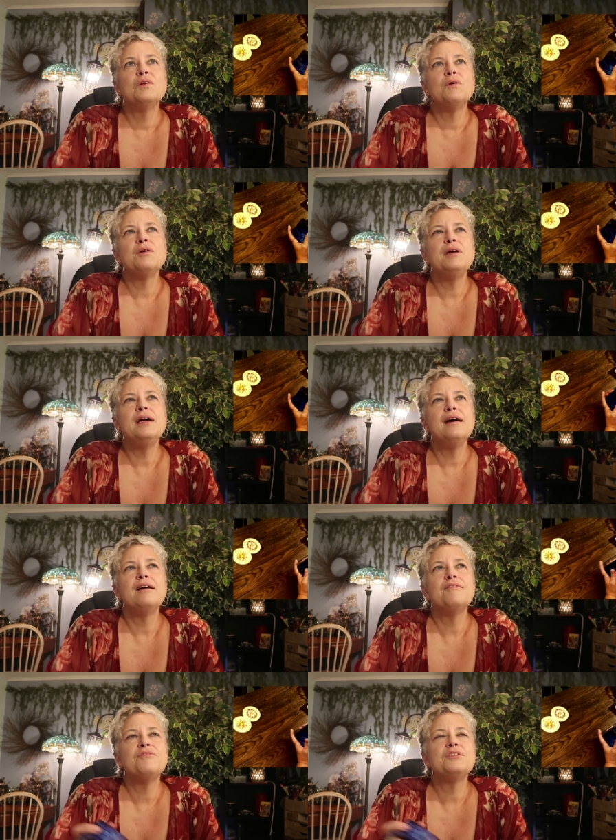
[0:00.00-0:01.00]
what do we
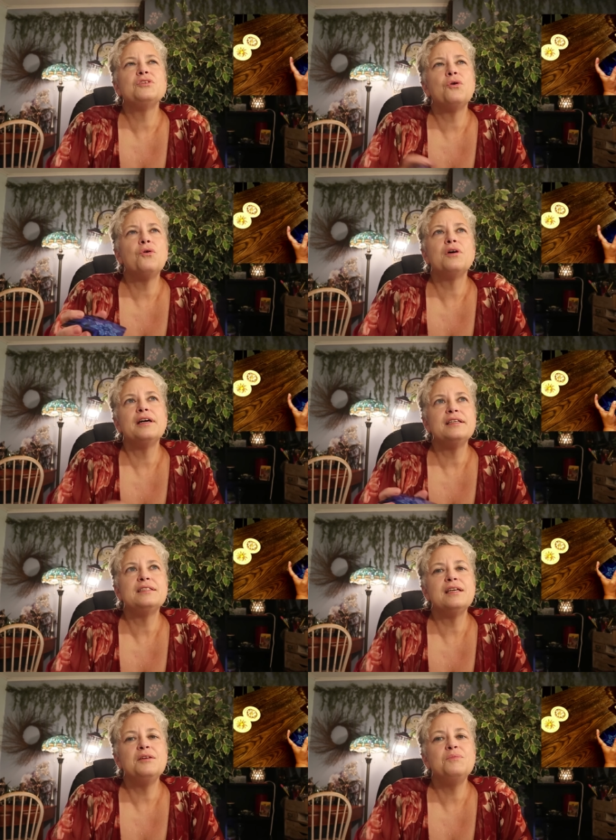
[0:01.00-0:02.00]
have for Taurus?
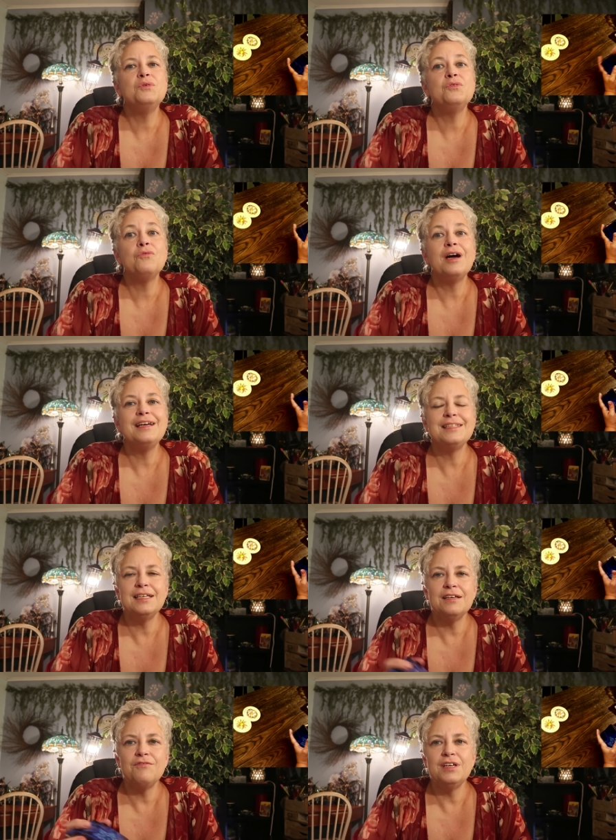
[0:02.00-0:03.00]
Sun, Moon,
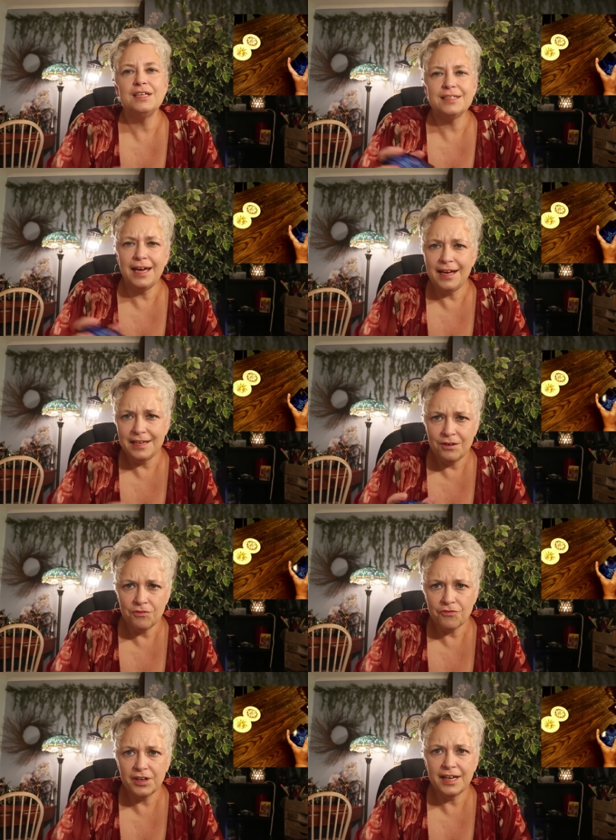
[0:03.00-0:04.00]
Rising, and Venus. Hey,
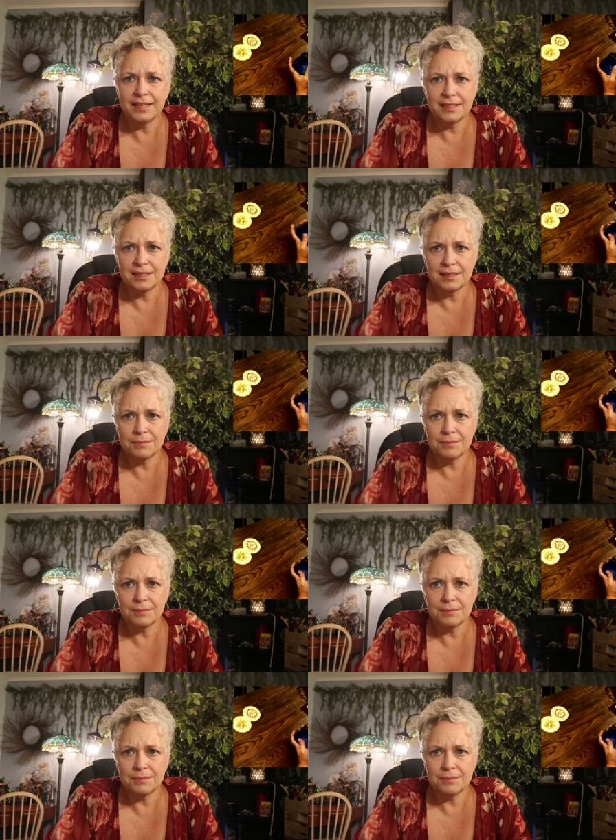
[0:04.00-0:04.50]
don't forget to